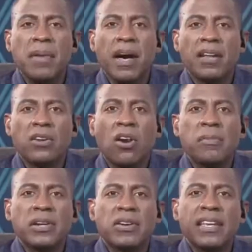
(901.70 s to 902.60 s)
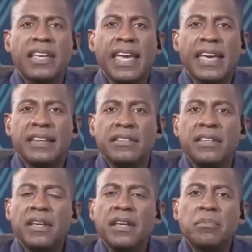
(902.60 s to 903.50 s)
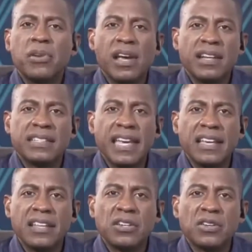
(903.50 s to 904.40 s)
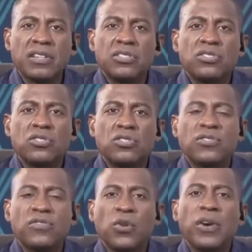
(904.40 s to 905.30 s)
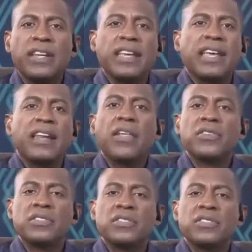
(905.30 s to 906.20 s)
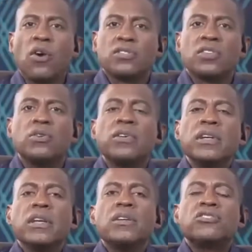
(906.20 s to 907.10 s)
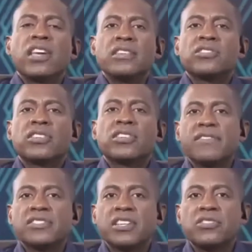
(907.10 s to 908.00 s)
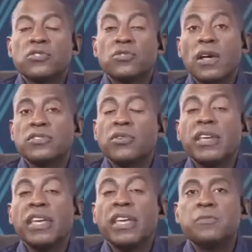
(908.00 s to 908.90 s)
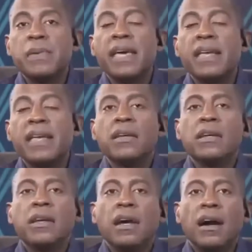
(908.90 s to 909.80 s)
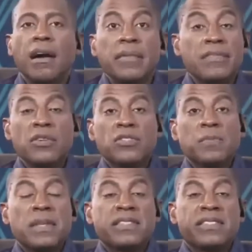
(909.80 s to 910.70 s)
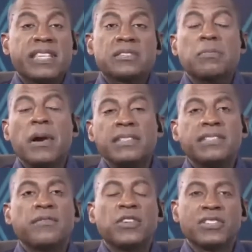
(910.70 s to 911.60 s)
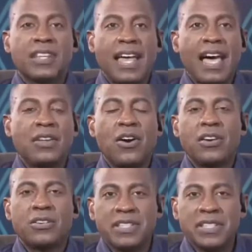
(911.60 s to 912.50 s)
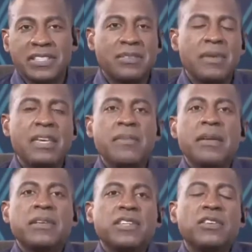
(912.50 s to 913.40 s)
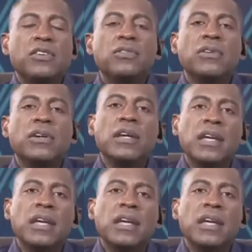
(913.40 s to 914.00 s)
Ahmaud Arbery and Breonna Taylor and George Floyd and others that also changed the conversation as well. So it has been, um, even though it's been six months, it feels a lot longer, at least to me, maybe to you,